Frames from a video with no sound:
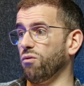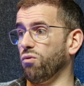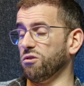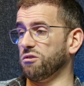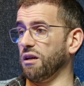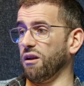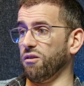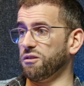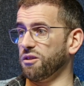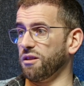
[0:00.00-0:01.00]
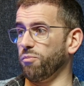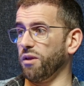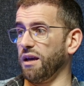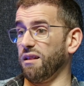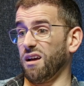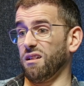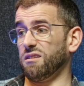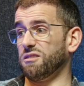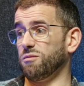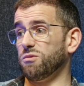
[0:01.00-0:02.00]
What's technology got to play in that? And
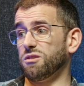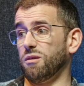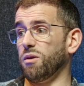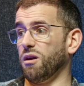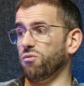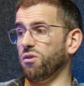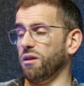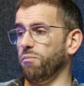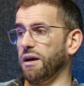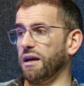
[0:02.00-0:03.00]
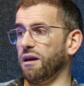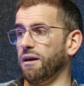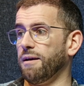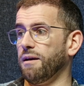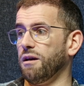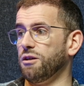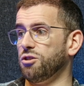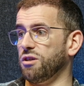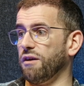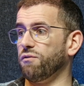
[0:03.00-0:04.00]
that seems to be a really big
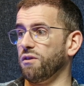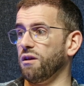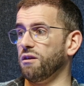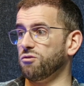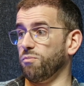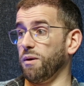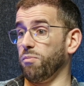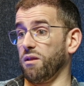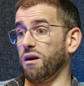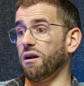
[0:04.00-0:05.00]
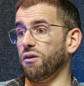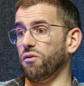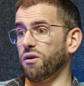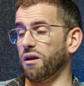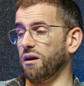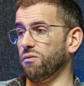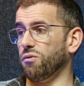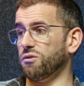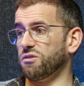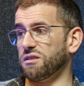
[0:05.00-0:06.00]
shift. So people are now looking at
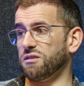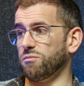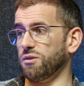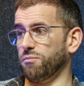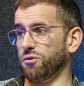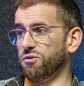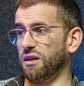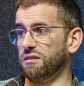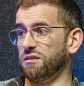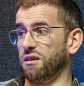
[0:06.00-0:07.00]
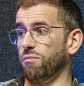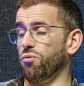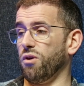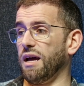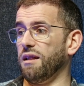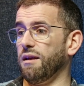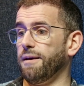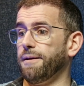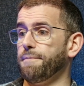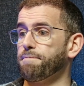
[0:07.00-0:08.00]
what systems and processes they can put in
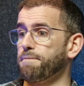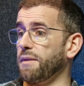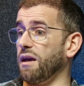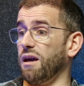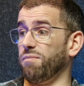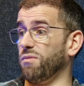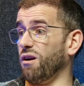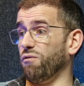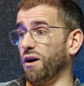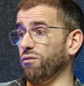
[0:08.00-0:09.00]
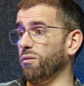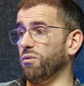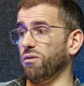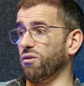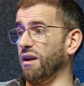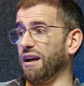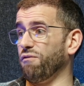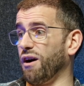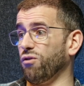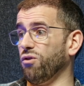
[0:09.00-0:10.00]
that are valuable. They're going to add
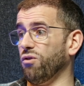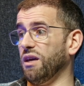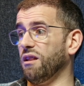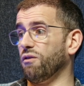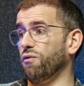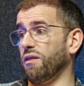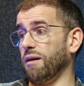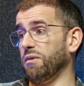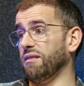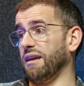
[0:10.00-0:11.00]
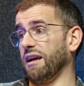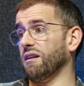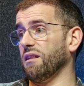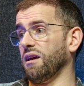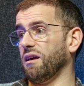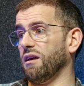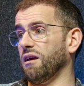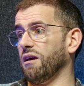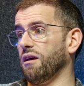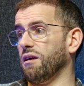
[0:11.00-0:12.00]
value either for them internally,
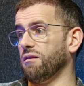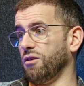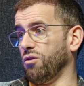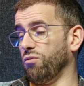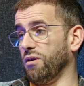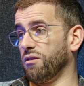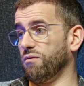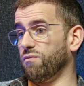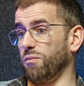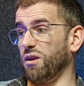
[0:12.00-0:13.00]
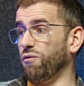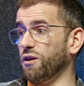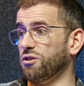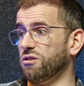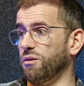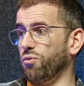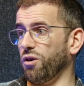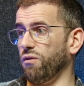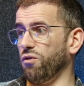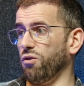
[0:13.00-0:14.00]
from an efficiency
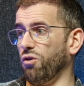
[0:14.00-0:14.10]
point of view,